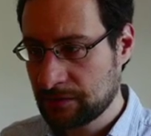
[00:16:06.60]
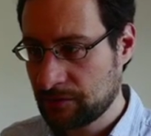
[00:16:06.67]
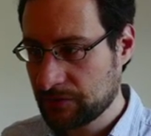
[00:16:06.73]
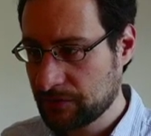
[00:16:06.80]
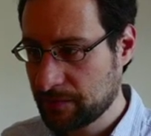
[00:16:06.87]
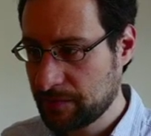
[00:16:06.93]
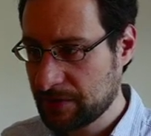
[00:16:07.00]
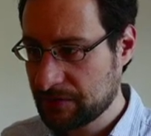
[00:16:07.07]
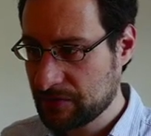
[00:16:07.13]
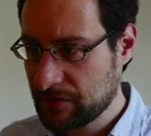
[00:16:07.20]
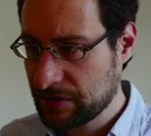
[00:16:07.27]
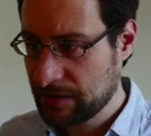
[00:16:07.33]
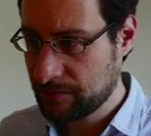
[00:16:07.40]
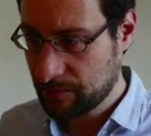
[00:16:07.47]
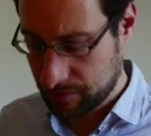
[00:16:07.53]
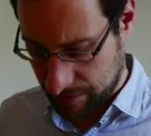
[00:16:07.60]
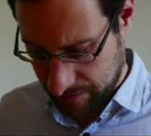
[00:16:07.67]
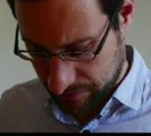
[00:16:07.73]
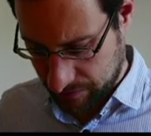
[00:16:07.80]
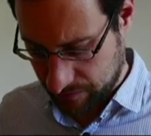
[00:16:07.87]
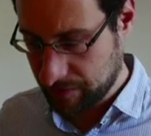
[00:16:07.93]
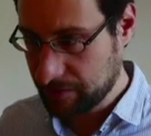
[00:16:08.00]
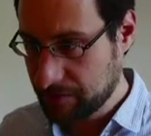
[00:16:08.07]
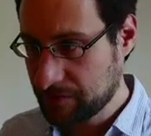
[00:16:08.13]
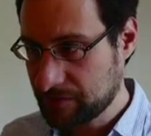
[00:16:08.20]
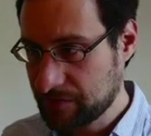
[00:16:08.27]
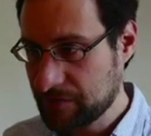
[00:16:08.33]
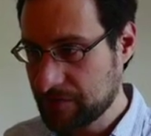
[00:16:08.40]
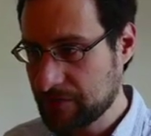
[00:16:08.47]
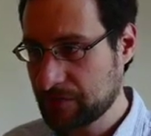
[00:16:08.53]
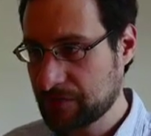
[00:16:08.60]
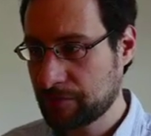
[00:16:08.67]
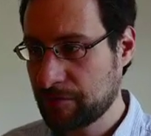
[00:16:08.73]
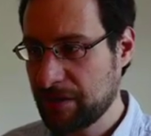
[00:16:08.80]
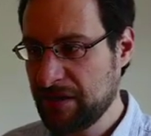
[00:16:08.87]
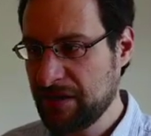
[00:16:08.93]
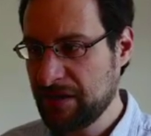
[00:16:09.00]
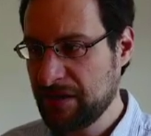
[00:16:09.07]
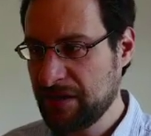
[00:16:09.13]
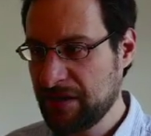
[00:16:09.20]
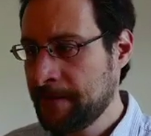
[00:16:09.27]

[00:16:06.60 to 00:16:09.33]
Also best with typo. Okay, so we did this already.